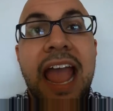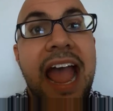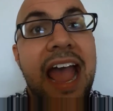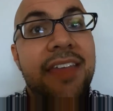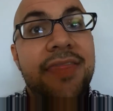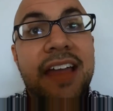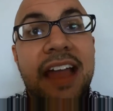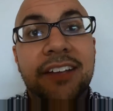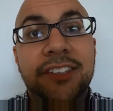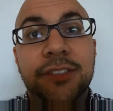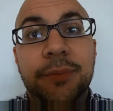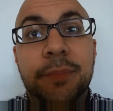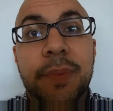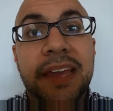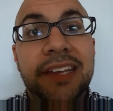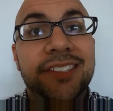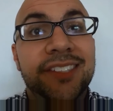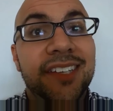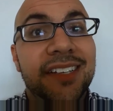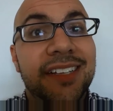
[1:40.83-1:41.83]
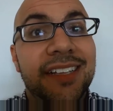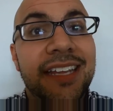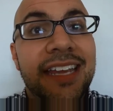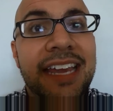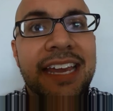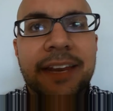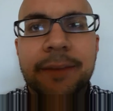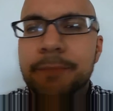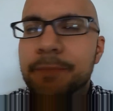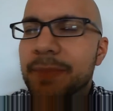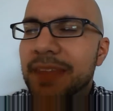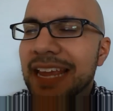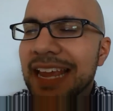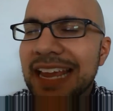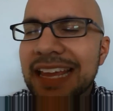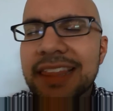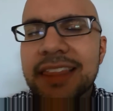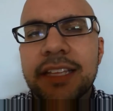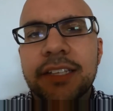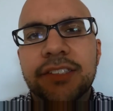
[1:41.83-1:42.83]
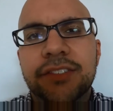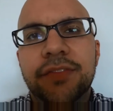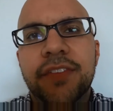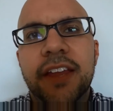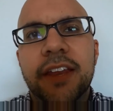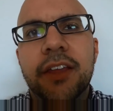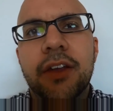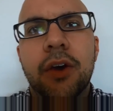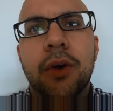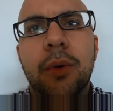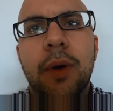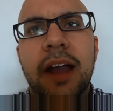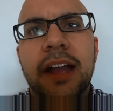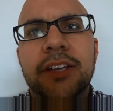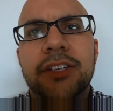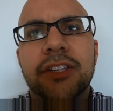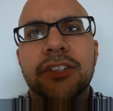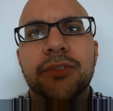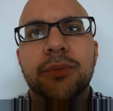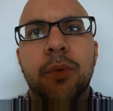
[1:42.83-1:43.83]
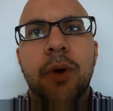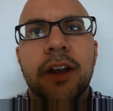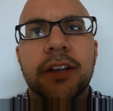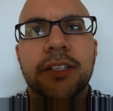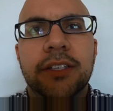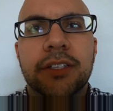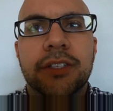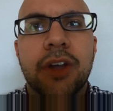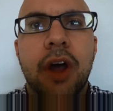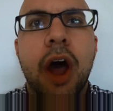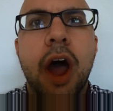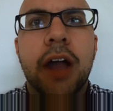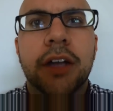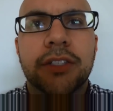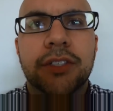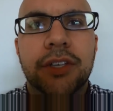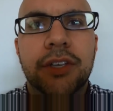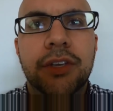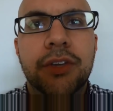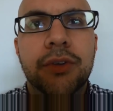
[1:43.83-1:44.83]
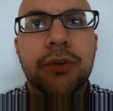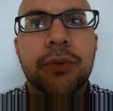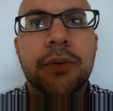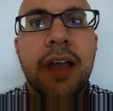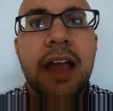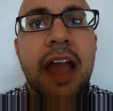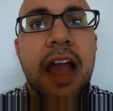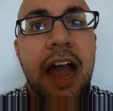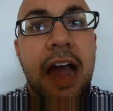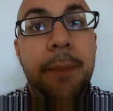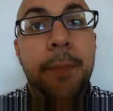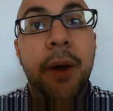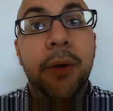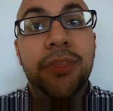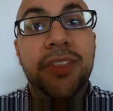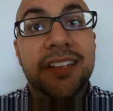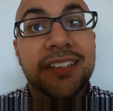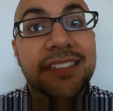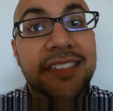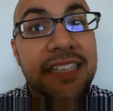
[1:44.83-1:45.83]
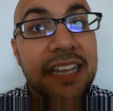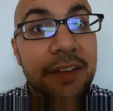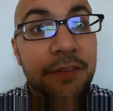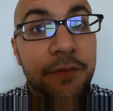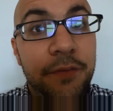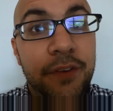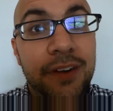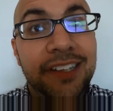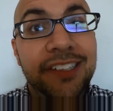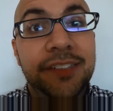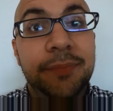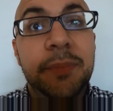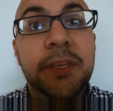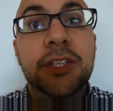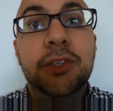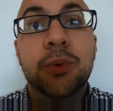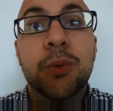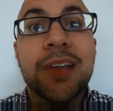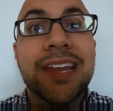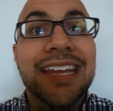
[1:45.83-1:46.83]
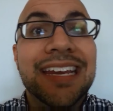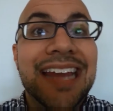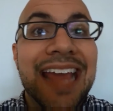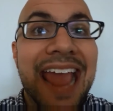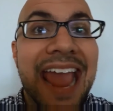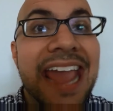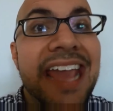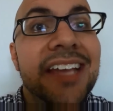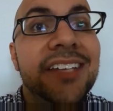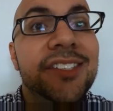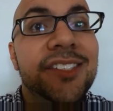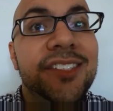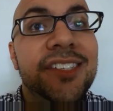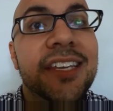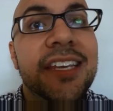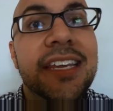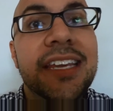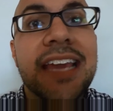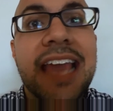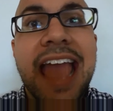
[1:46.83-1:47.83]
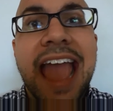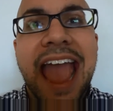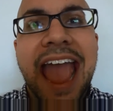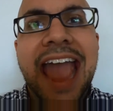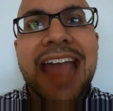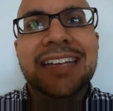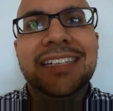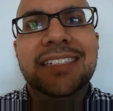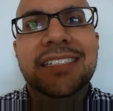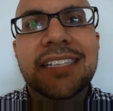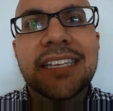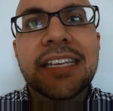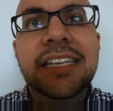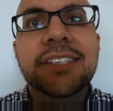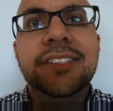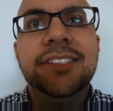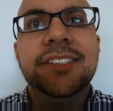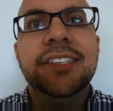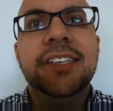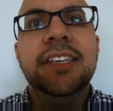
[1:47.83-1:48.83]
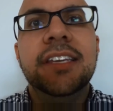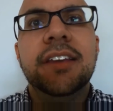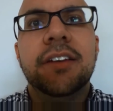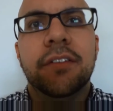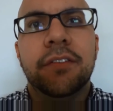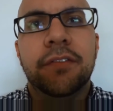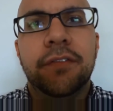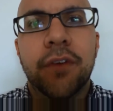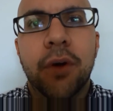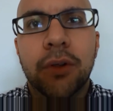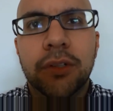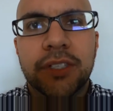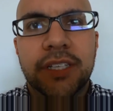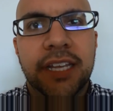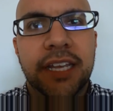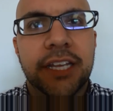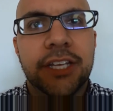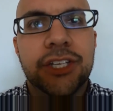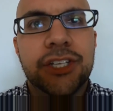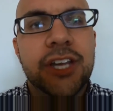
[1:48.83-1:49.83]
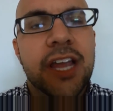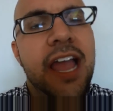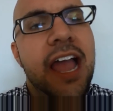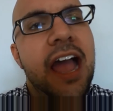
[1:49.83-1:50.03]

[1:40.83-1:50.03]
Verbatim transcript: And that's basically it. In this video, I just wanted to talk to you about the difference between AC and DC voltage.